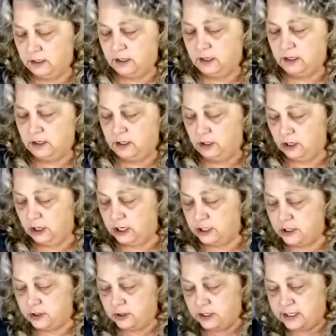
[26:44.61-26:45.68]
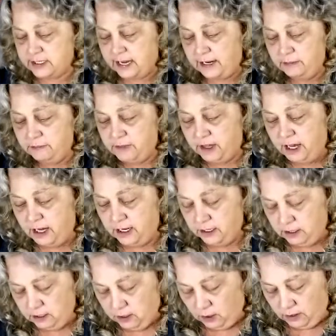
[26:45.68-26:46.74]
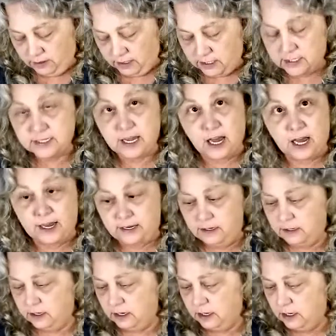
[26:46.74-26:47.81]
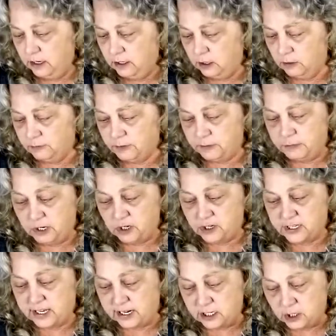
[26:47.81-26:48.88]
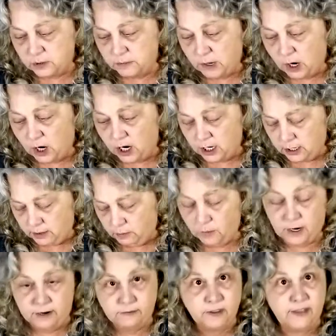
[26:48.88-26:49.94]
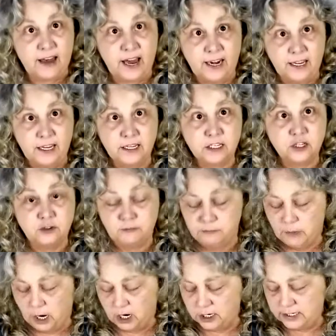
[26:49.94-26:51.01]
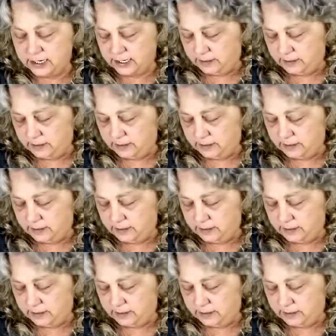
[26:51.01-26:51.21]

You're going to do the same thing on this side. Go from your center mark, wherever that is, you've marked it,